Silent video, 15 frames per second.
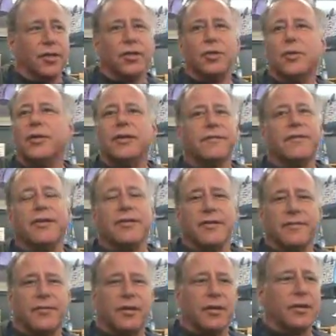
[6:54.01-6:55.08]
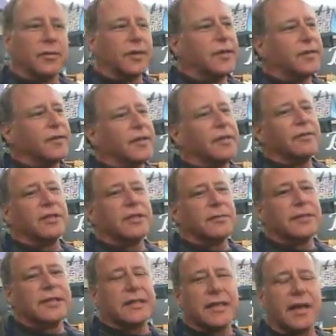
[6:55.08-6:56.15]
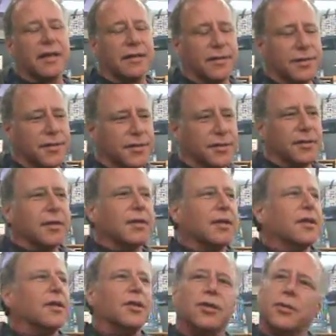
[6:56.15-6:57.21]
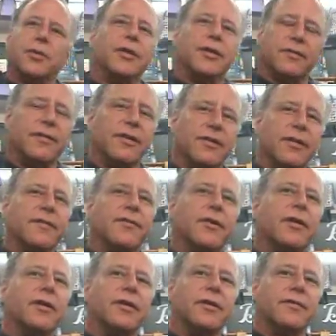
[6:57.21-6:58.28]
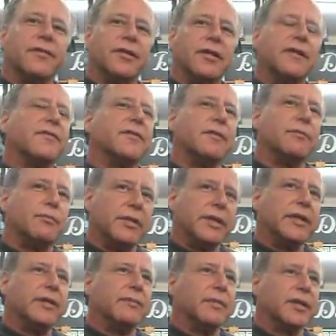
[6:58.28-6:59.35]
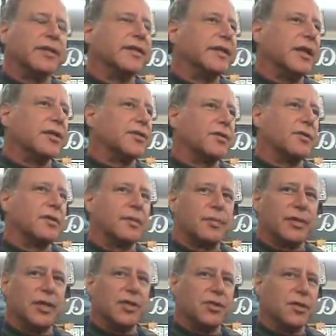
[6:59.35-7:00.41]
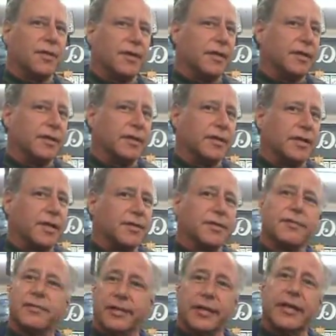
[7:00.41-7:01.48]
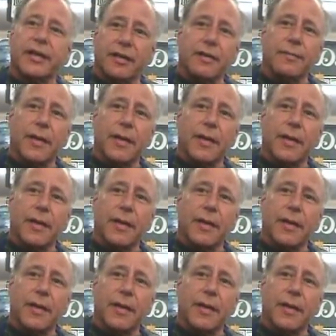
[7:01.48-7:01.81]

Who are you voting for? When you go into McDonald's, who are you voting for? You're voting for a big multinational corporation that doesn't really care